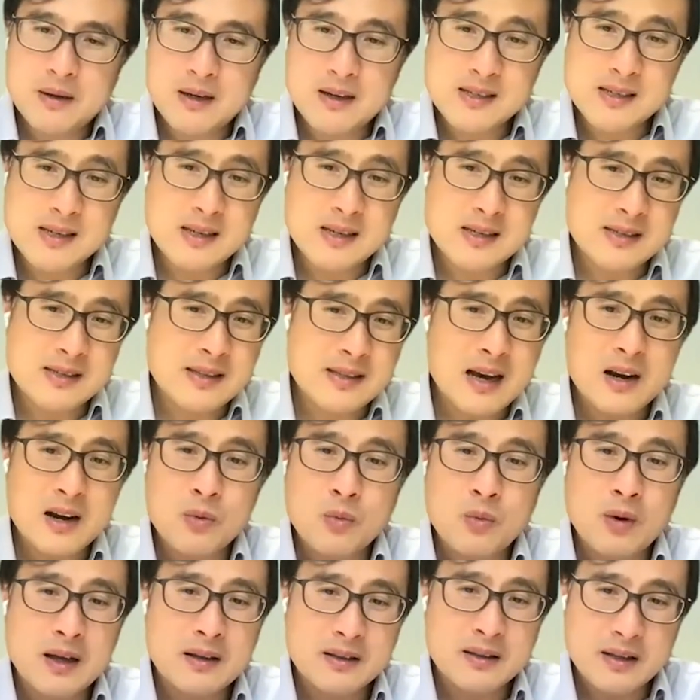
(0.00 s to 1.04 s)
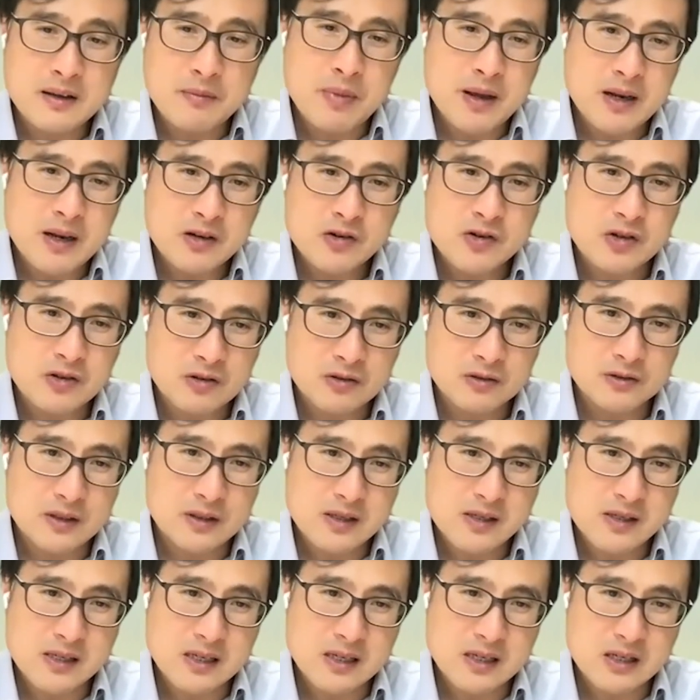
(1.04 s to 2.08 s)
diabetes is not a
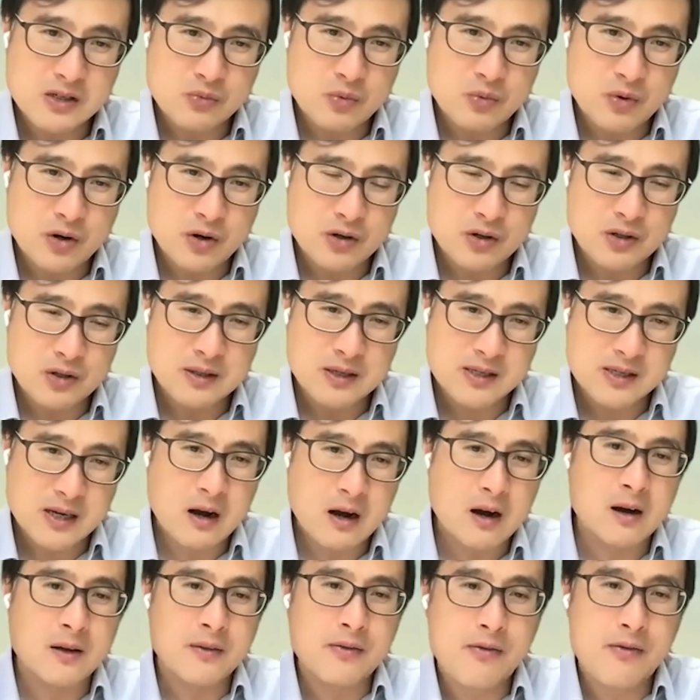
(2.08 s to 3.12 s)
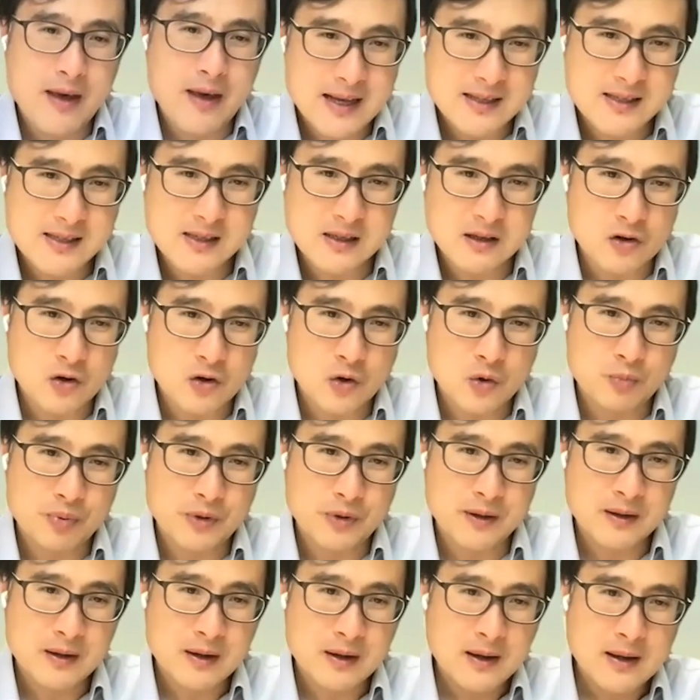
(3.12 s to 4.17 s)
one-dimensional disease where you can say, oh, that's the
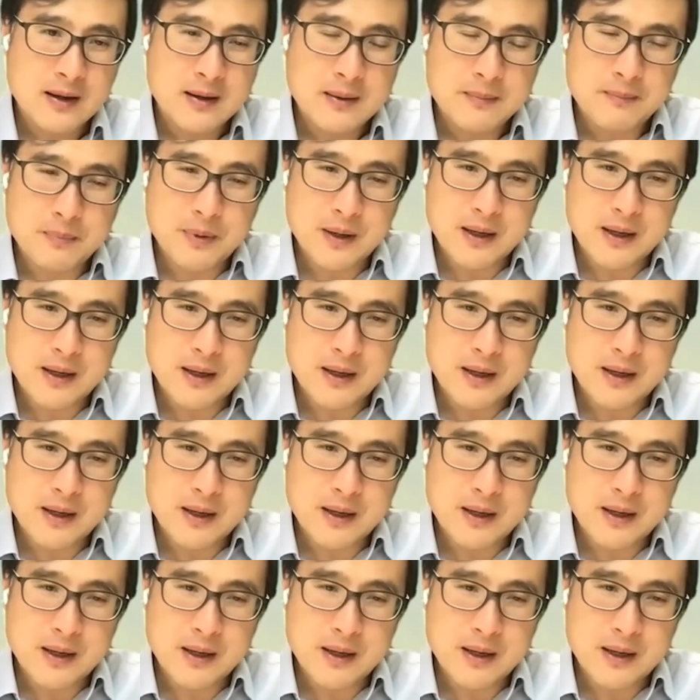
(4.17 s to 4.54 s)
culprit,